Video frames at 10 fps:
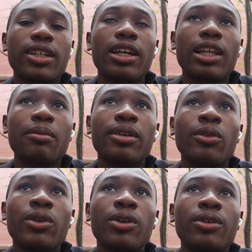And I like
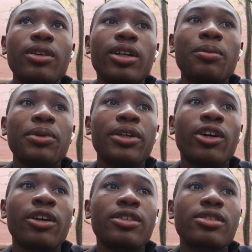being real and being
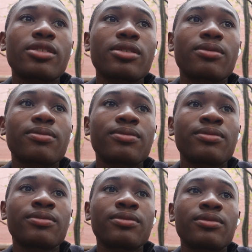honest.
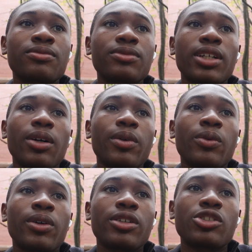I
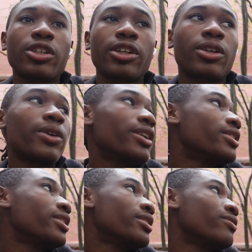wouldn't want to sugarcoat
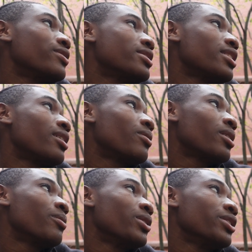anything if it's not what
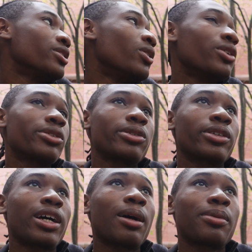I'm really going through
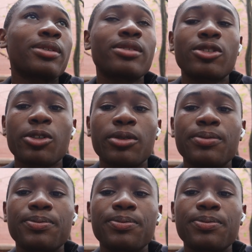or happening, so